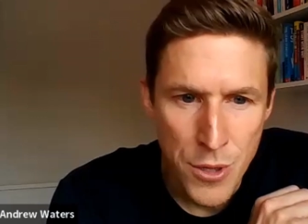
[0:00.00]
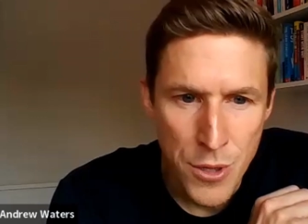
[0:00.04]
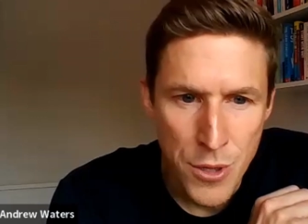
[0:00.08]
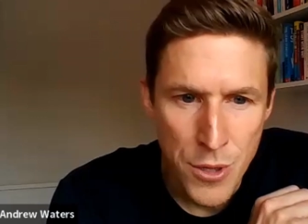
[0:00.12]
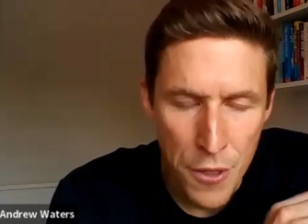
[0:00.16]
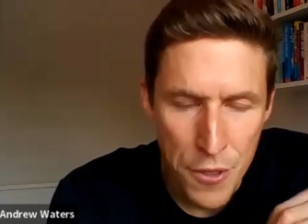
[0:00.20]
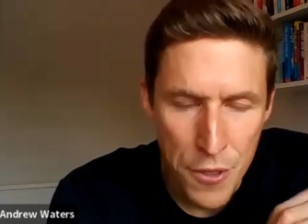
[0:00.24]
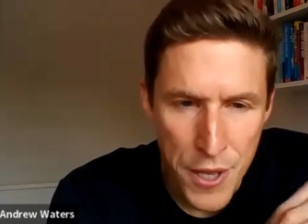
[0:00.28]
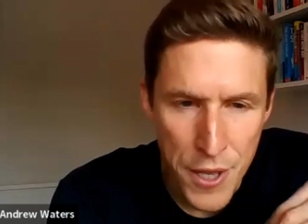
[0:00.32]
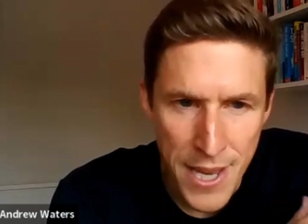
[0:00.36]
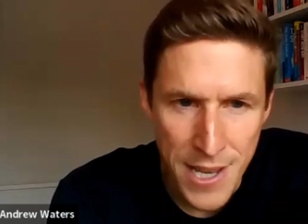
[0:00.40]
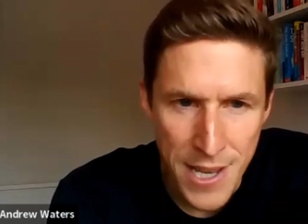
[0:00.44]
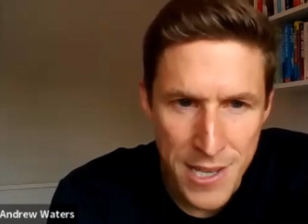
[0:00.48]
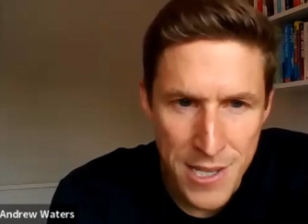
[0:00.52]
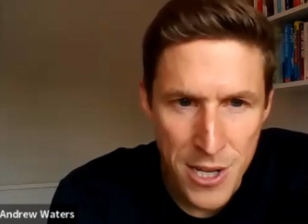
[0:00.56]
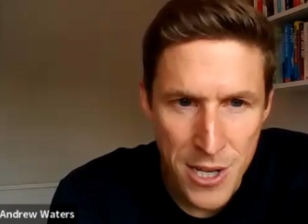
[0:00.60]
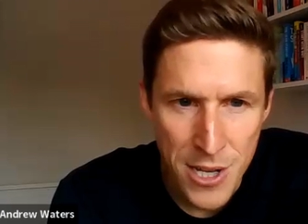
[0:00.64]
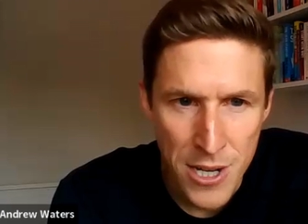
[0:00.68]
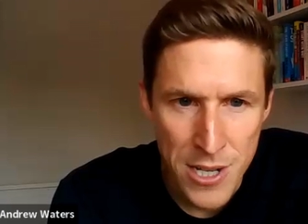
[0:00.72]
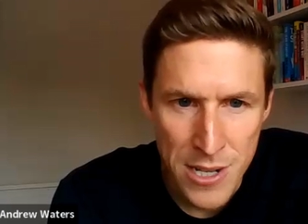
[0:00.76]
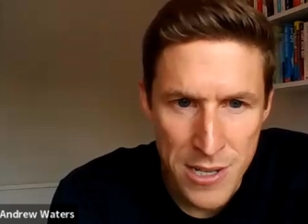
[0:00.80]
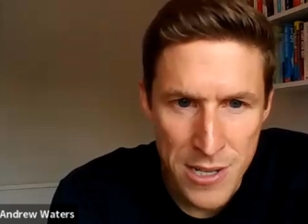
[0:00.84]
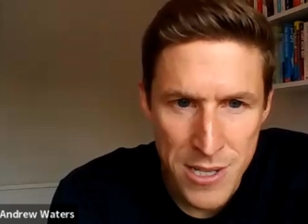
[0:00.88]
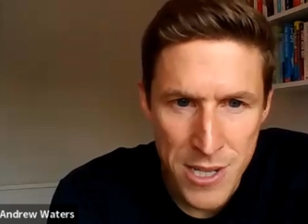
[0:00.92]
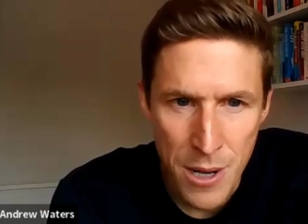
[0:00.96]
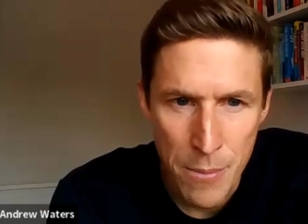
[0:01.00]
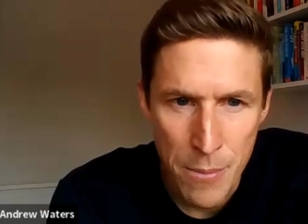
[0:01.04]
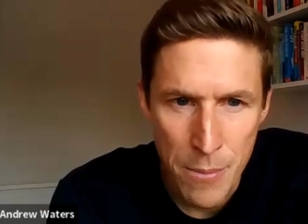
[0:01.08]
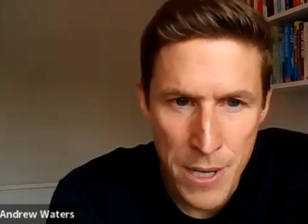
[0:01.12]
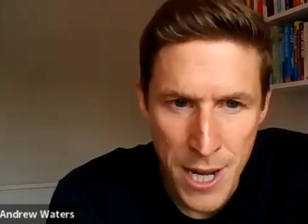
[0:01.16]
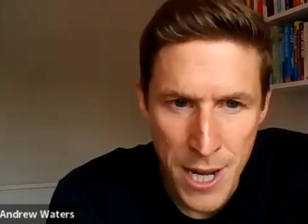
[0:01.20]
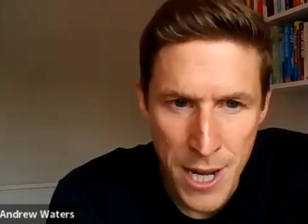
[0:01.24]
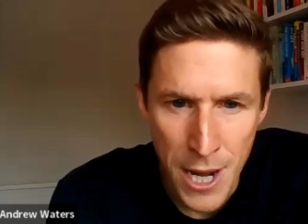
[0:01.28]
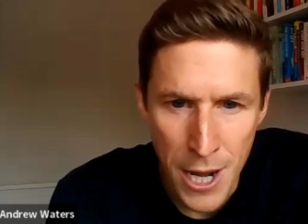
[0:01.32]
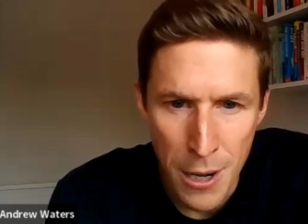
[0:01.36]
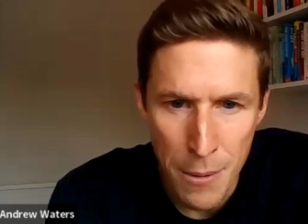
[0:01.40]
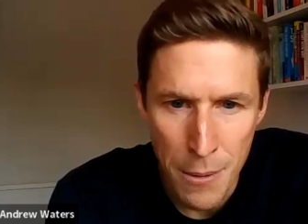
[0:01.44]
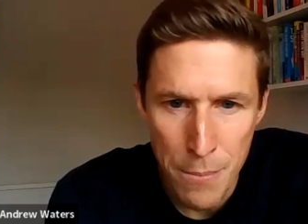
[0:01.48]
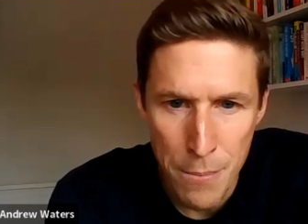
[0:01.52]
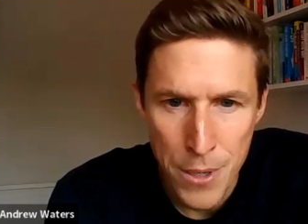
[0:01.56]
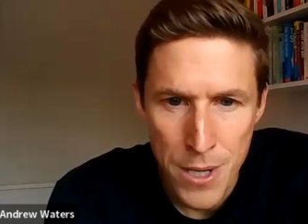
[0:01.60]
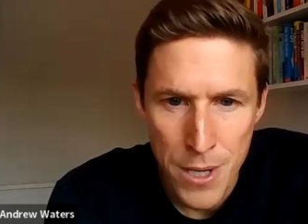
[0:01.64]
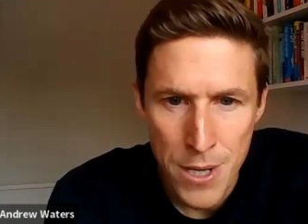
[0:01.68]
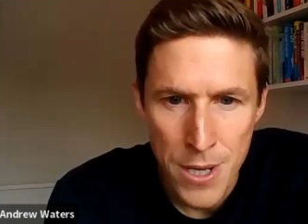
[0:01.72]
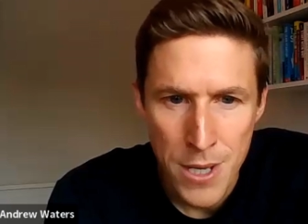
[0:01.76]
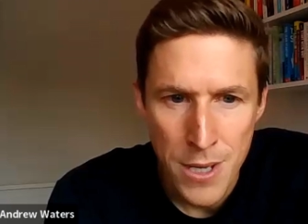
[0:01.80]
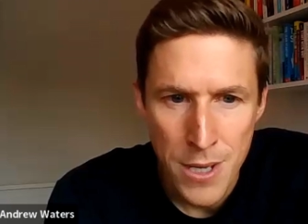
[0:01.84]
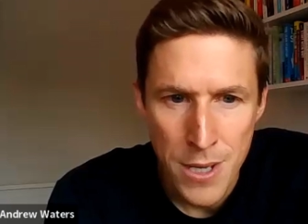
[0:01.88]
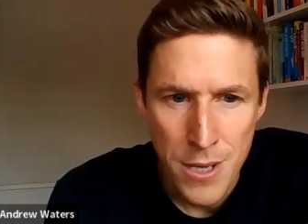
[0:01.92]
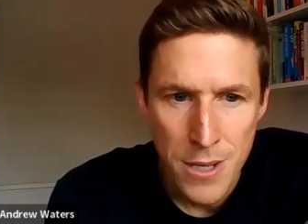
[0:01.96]
Nothing exciting is coming
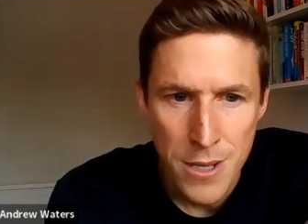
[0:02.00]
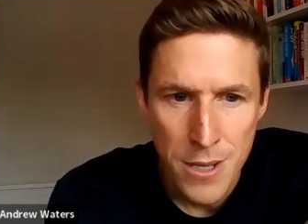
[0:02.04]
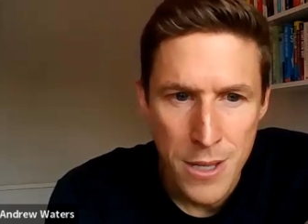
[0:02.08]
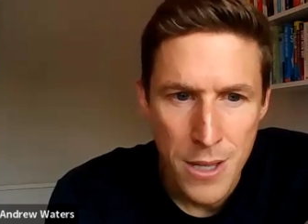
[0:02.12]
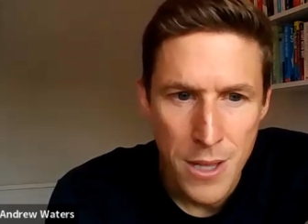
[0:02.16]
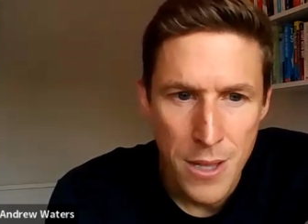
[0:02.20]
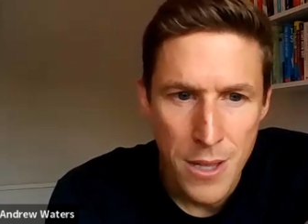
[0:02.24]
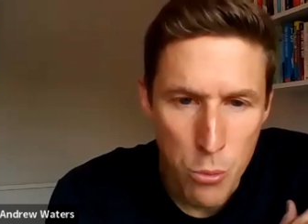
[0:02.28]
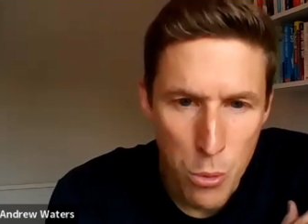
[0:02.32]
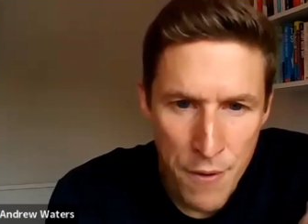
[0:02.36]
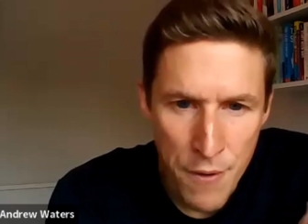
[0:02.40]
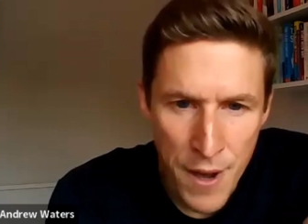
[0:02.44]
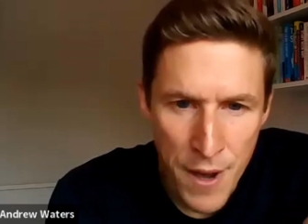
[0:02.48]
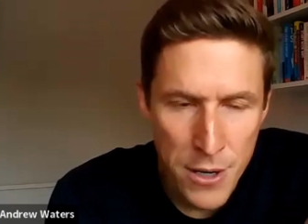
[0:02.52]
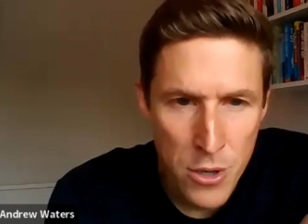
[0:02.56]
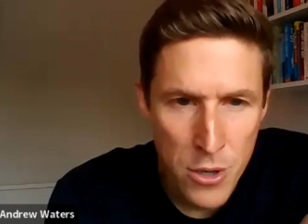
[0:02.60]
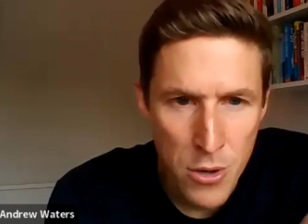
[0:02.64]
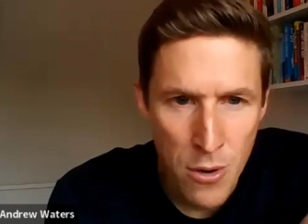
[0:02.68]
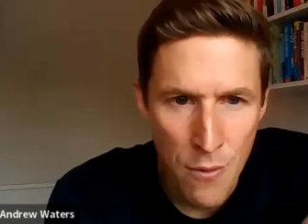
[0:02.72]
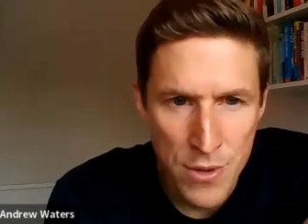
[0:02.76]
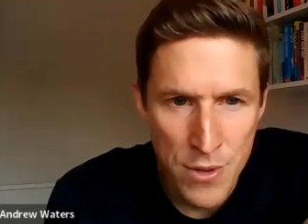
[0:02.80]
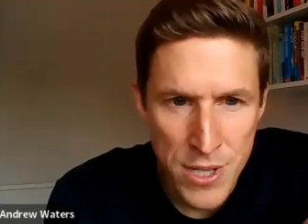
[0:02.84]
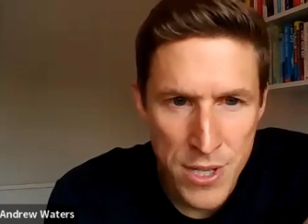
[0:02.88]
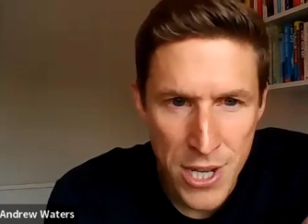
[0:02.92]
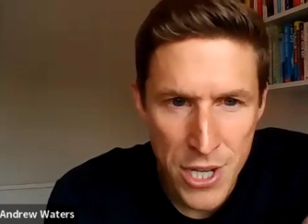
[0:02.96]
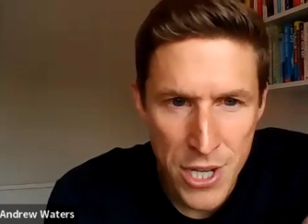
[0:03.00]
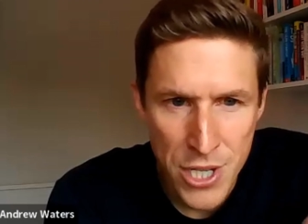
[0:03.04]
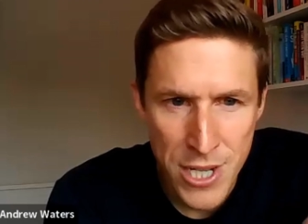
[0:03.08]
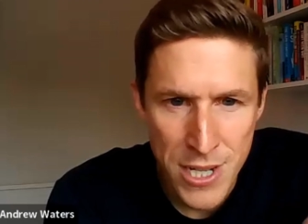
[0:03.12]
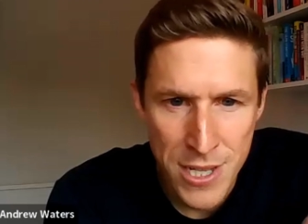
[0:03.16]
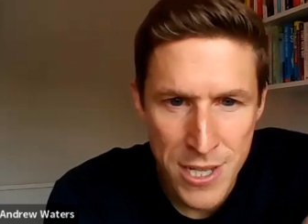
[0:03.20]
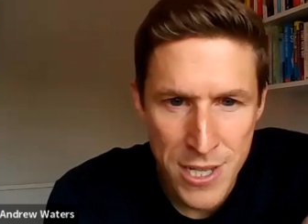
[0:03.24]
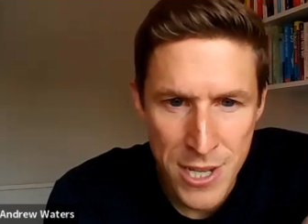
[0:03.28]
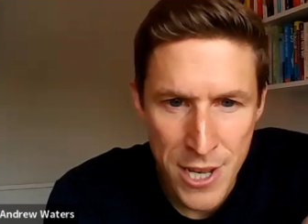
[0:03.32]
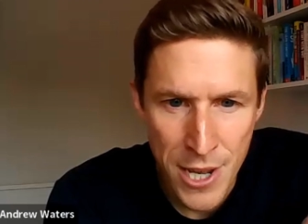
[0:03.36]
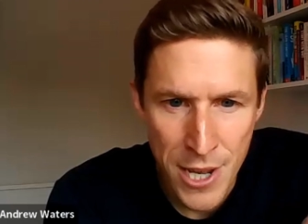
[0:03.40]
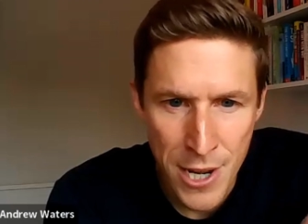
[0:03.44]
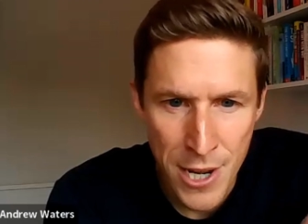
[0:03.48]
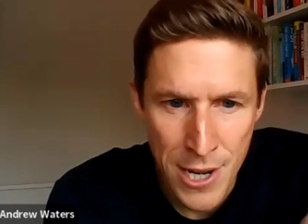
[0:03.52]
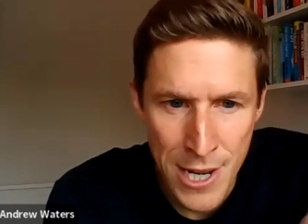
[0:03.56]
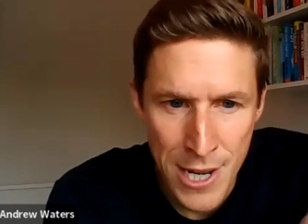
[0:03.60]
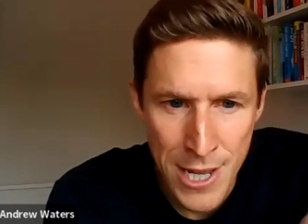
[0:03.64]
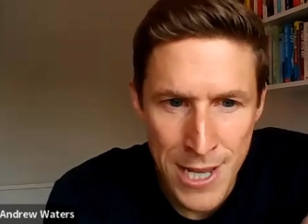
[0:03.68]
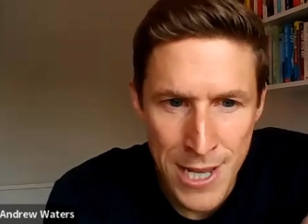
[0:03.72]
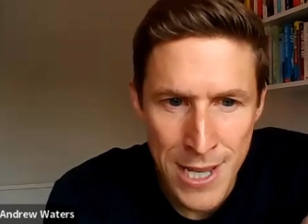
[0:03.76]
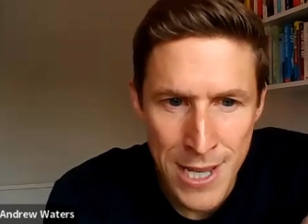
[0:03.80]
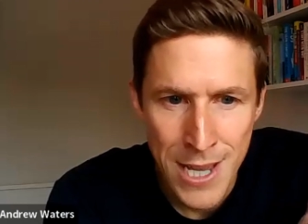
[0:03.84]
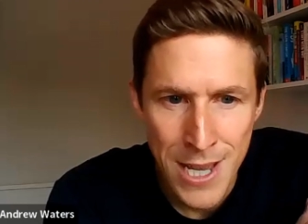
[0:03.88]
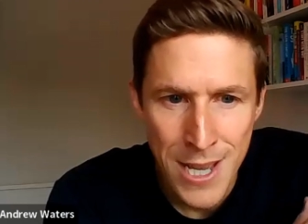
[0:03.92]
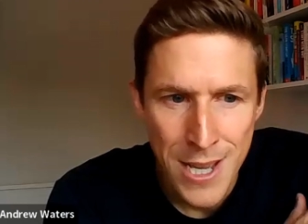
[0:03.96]
up. Therefore, we've had a conversation
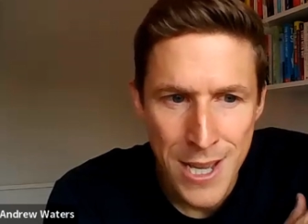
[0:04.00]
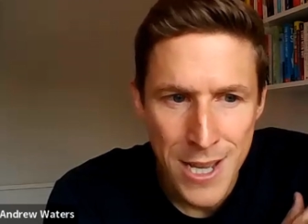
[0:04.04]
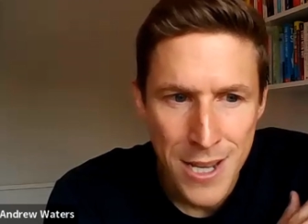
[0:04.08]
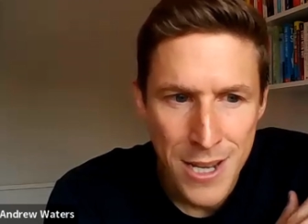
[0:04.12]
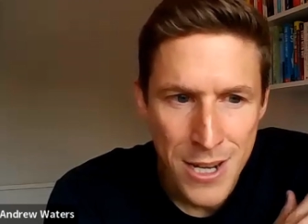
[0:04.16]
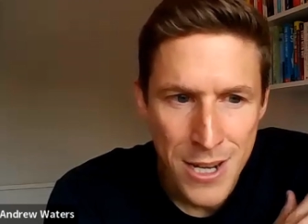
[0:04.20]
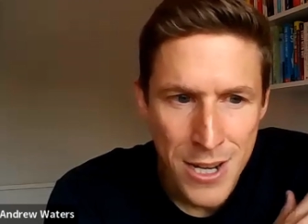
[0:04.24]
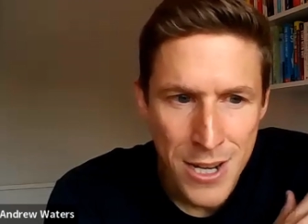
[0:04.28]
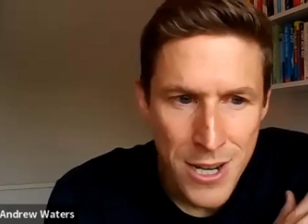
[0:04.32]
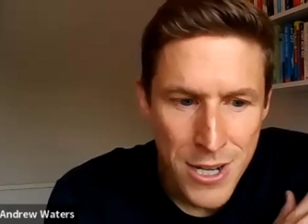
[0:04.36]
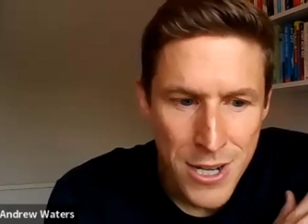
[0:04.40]
internally.